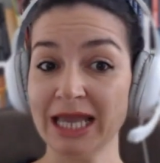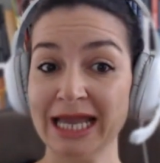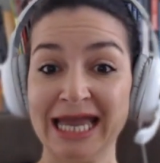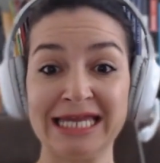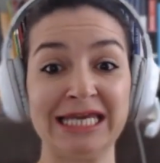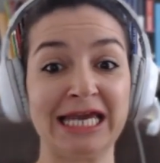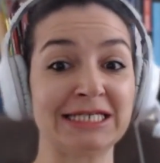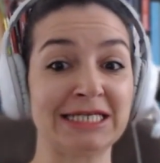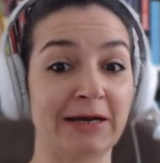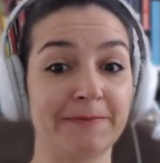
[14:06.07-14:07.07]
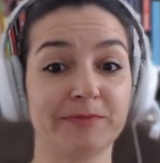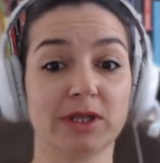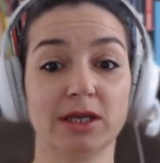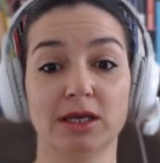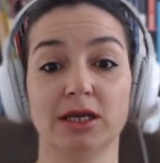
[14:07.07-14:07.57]
Any idea?
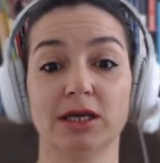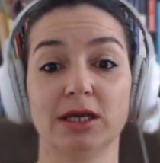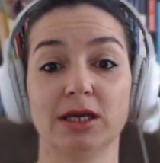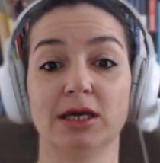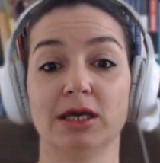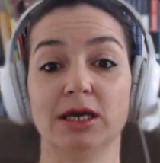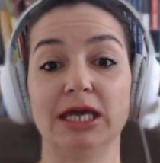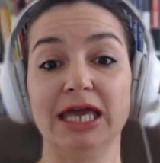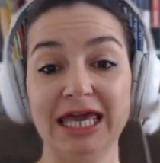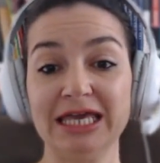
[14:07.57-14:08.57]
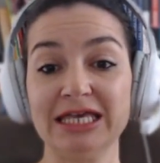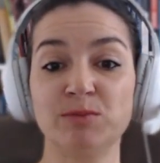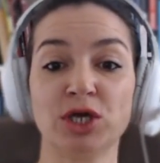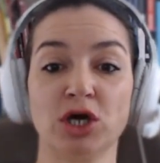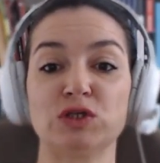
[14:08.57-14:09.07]
It is
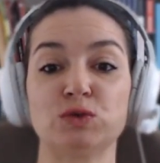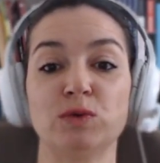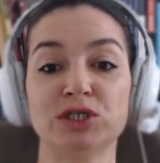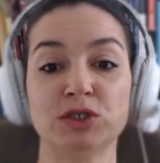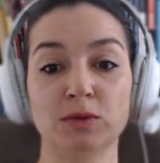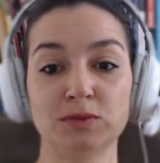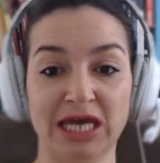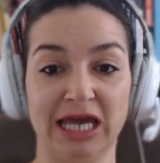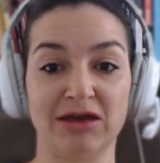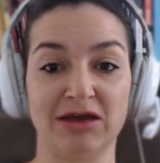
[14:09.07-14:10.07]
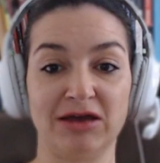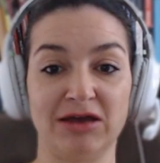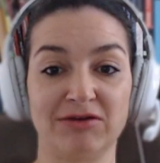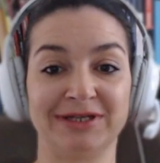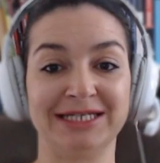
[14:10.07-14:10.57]
because we don't have an
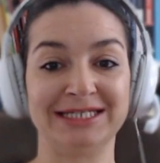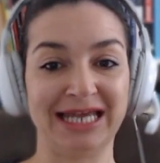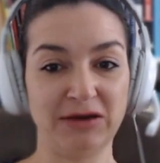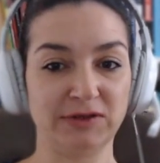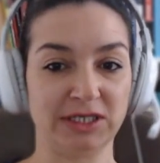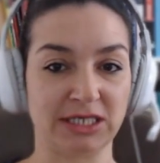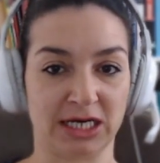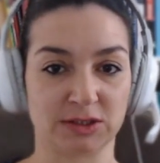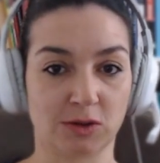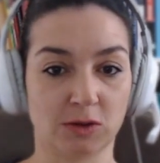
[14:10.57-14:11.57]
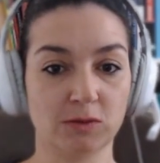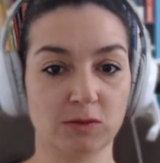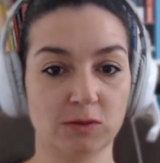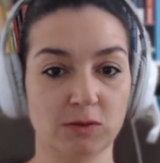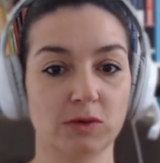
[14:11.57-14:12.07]
indefinite article
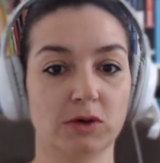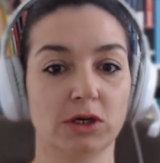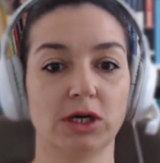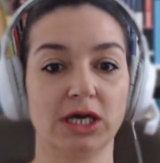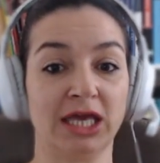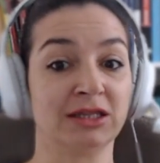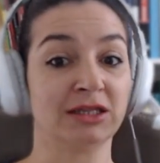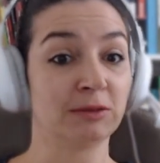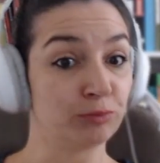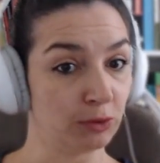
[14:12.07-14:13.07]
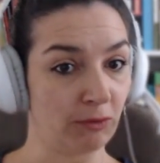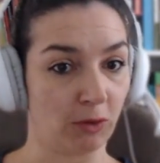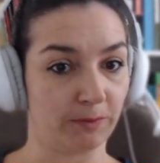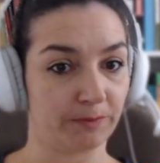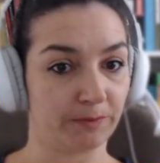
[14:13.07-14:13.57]
in
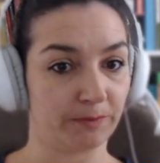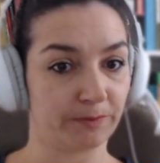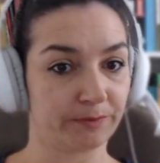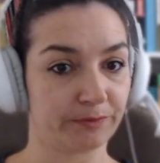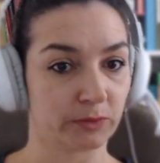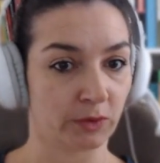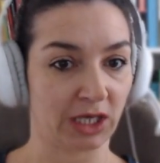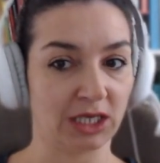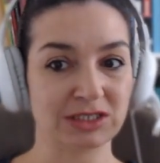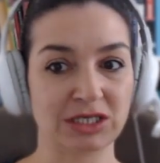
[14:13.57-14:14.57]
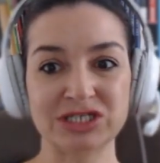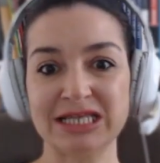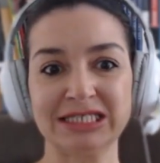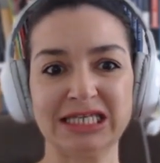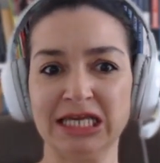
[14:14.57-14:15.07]
plural. Okay? Just
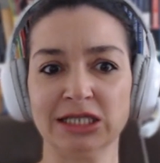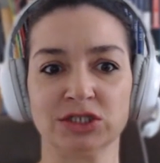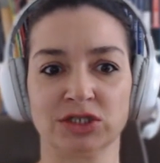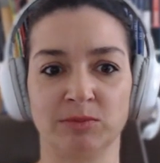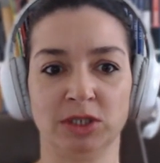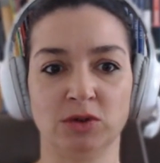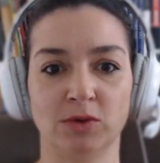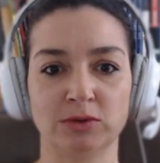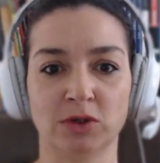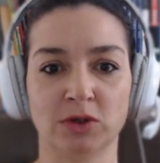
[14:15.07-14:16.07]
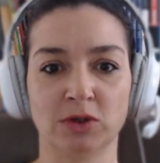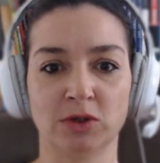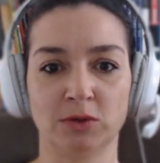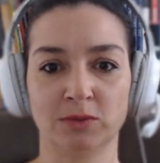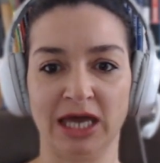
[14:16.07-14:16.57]
like in English, I mean, you don't
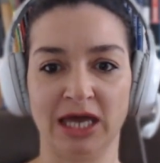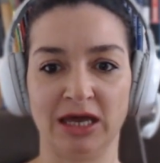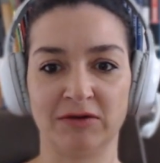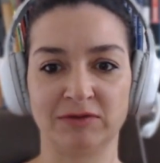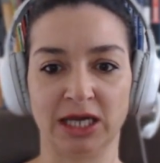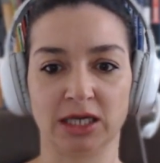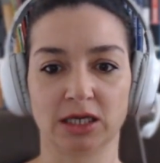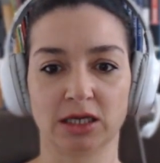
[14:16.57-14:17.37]
have like